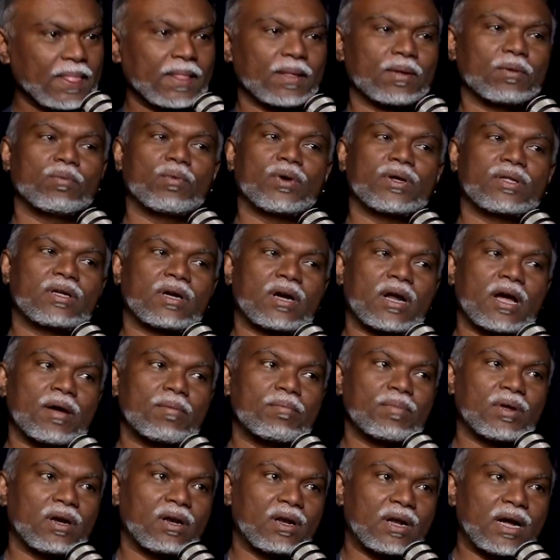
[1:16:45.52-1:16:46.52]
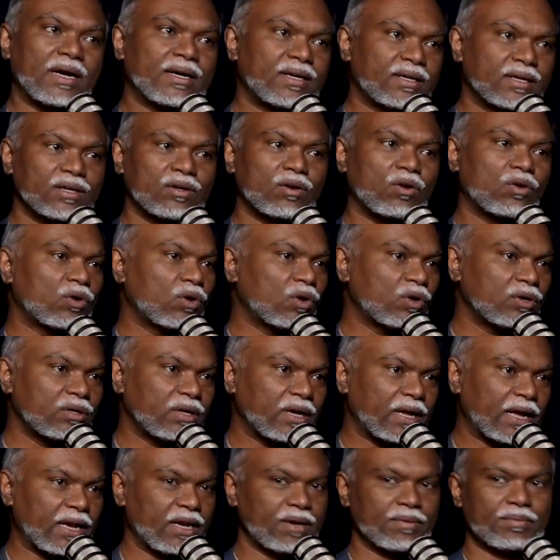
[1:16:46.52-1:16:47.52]
Whether I am enlightened or not,
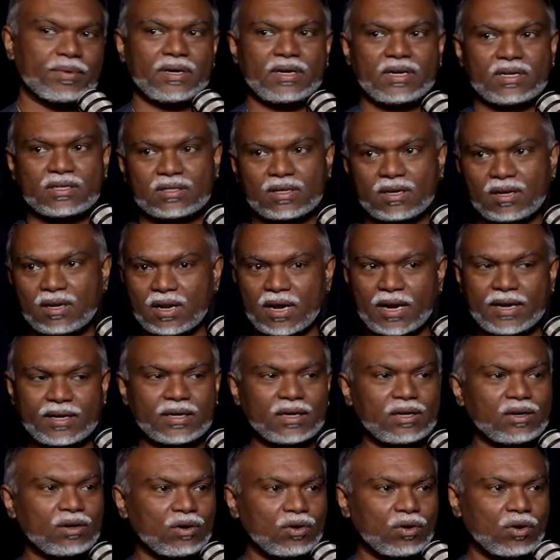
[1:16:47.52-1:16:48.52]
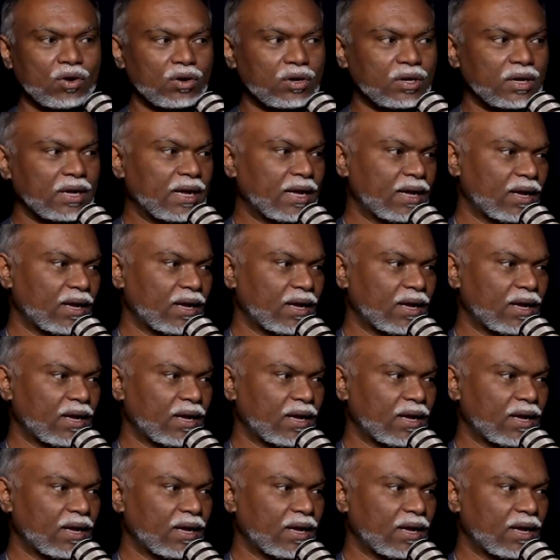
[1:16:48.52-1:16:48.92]
anybody is enlightened or not,